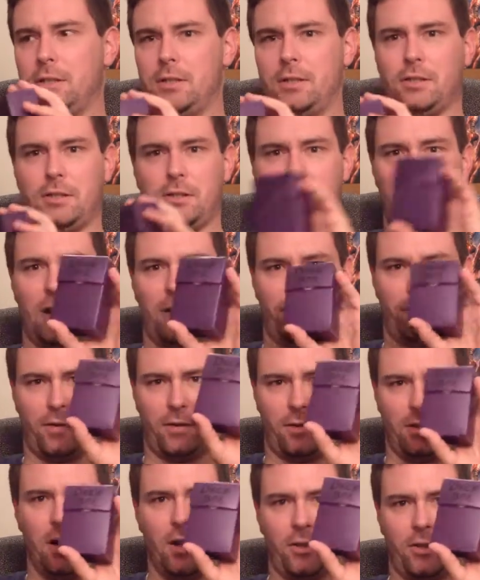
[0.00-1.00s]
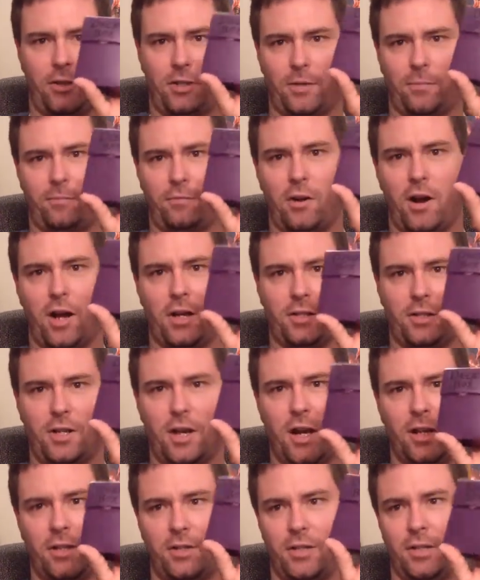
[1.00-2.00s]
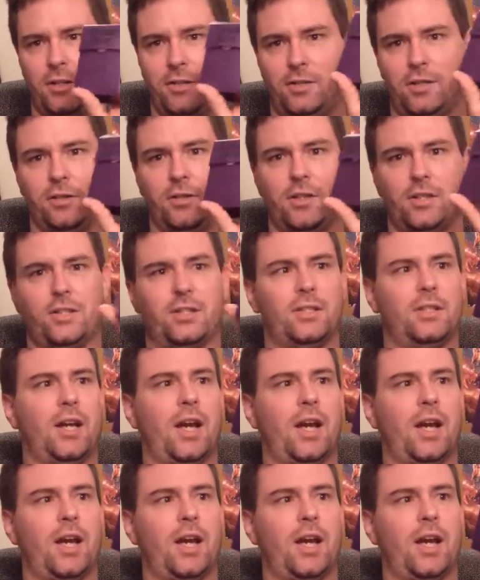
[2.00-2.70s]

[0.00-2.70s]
Suffer the surprise contents in this